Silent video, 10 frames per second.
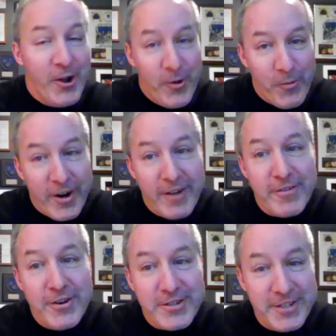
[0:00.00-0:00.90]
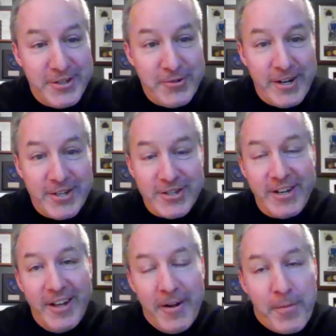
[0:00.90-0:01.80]
whatever your situation,
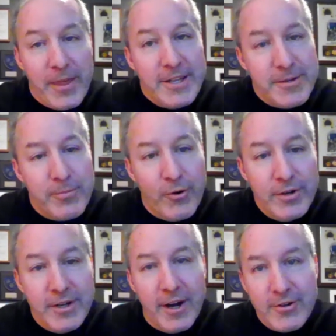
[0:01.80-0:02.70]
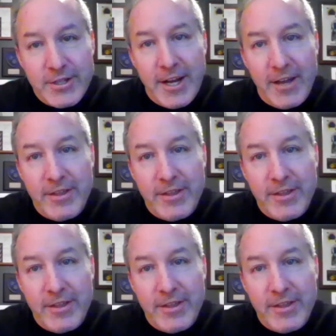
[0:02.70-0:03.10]
it's important to understand the